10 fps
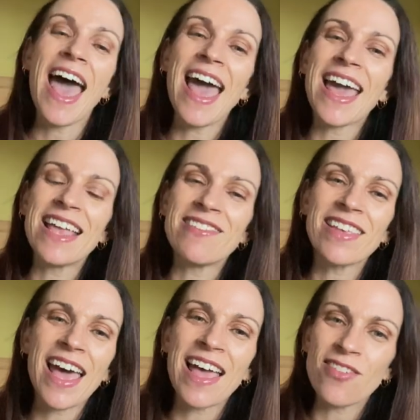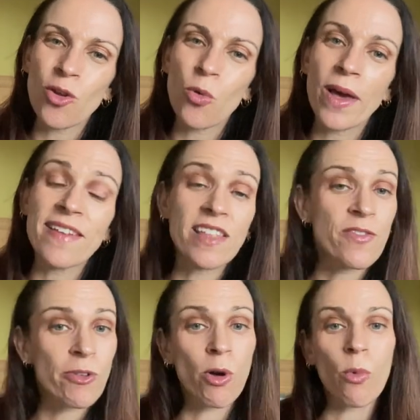And as always,
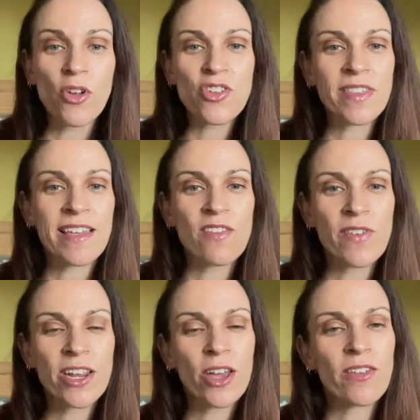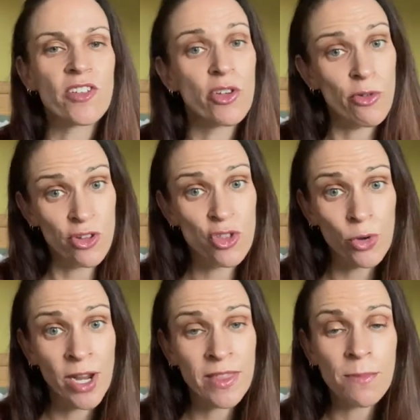if you are watching these videos and you are
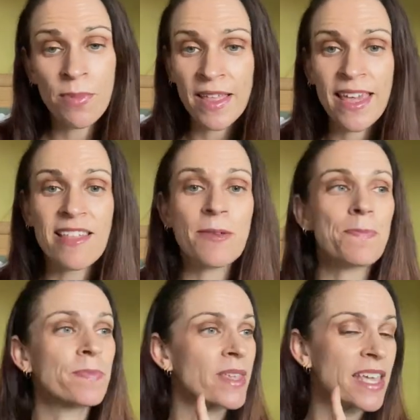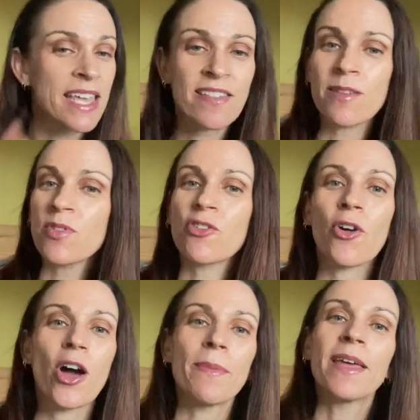enjoying them, please hit
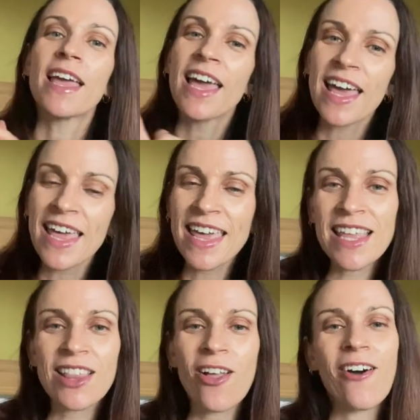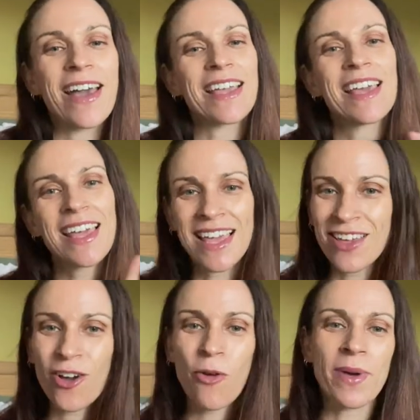subscribe, hit like,
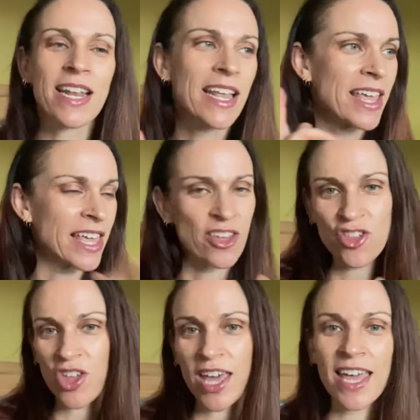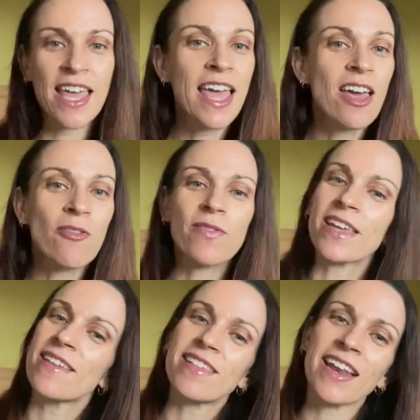hit comment, hit share,
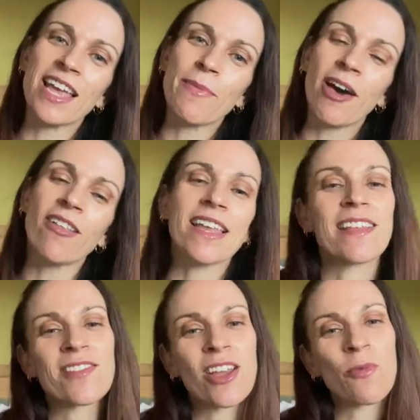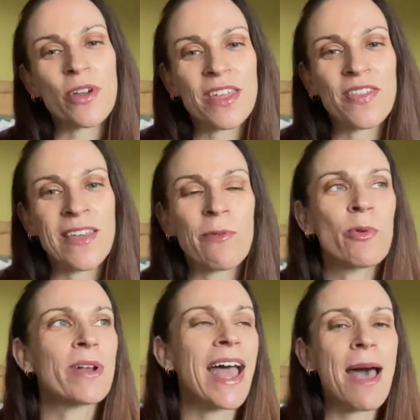flick us an email, let us know what you think. We
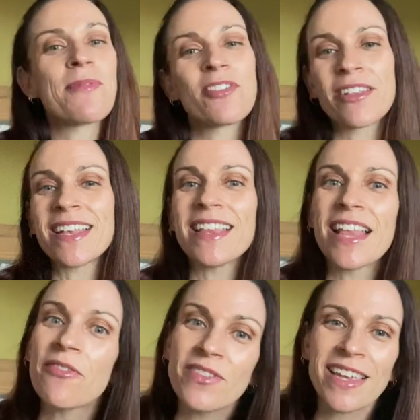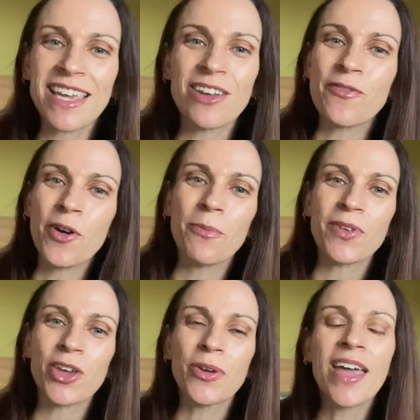would absolutely love to hear from
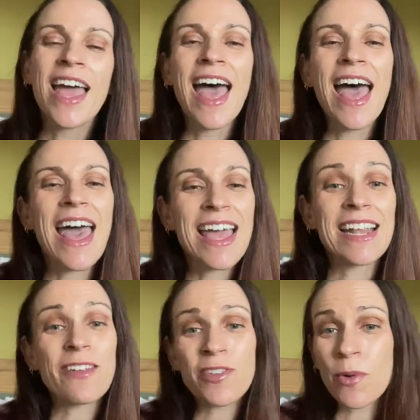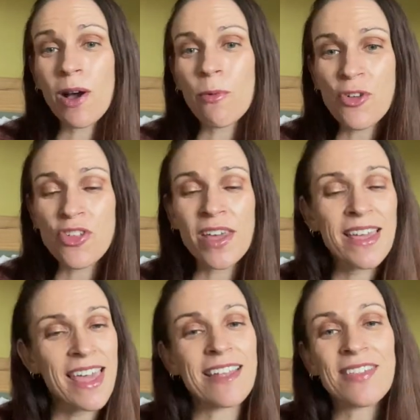you. And if you are watching
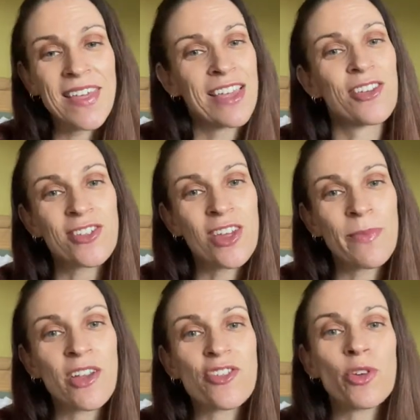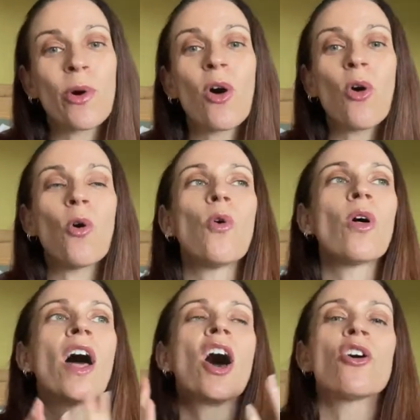again, thank you so much. You are all
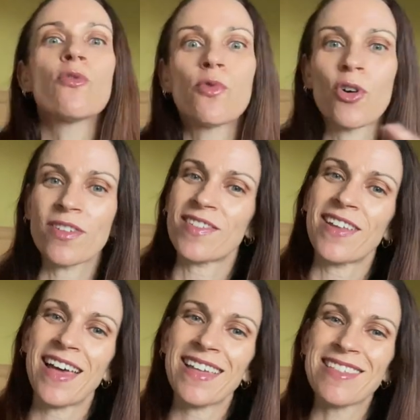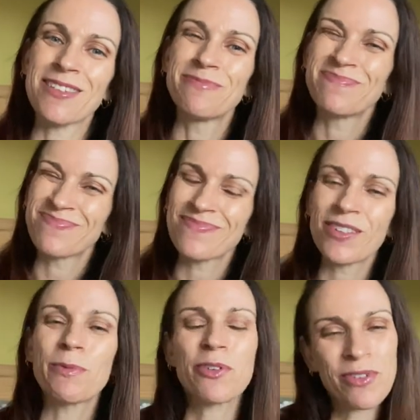rock stars.
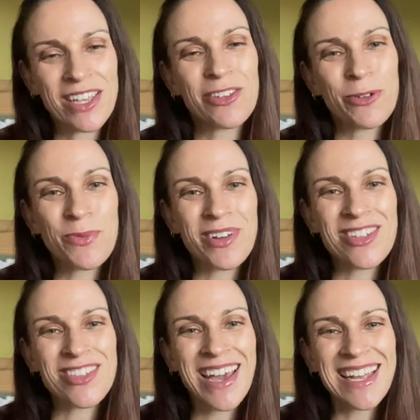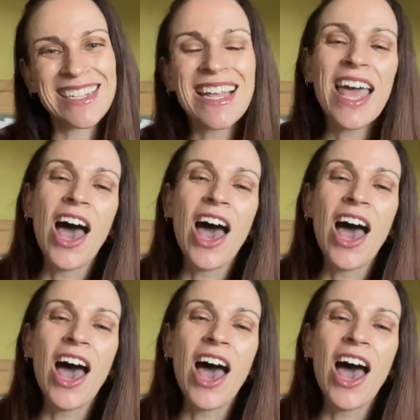We really do appreciate it.